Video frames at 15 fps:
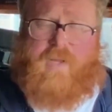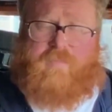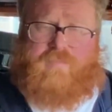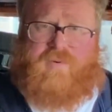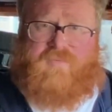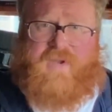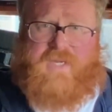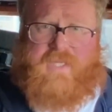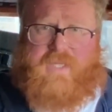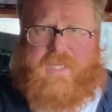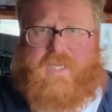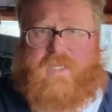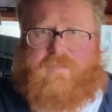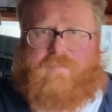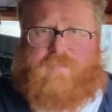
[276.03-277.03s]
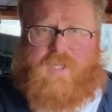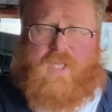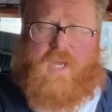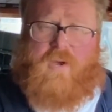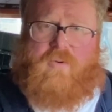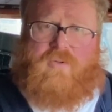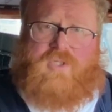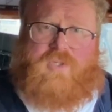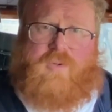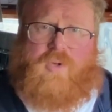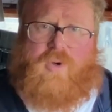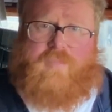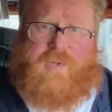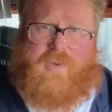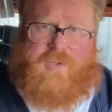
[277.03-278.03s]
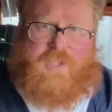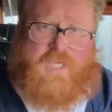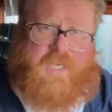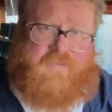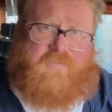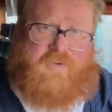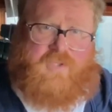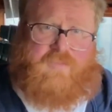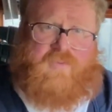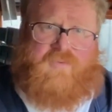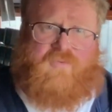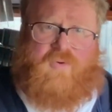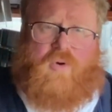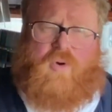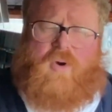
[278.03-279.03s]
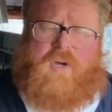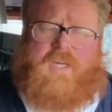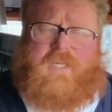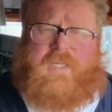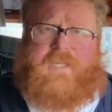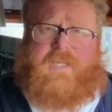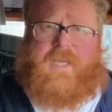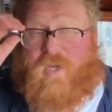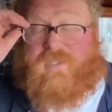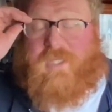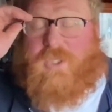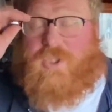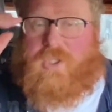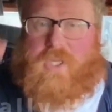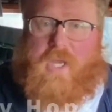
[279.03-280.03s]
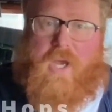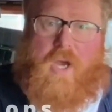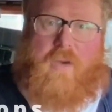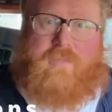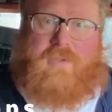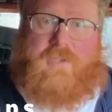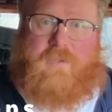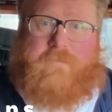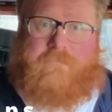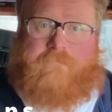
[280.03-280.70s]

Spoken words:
I'll provide a link below to a company which I've used before, Essentially Hops,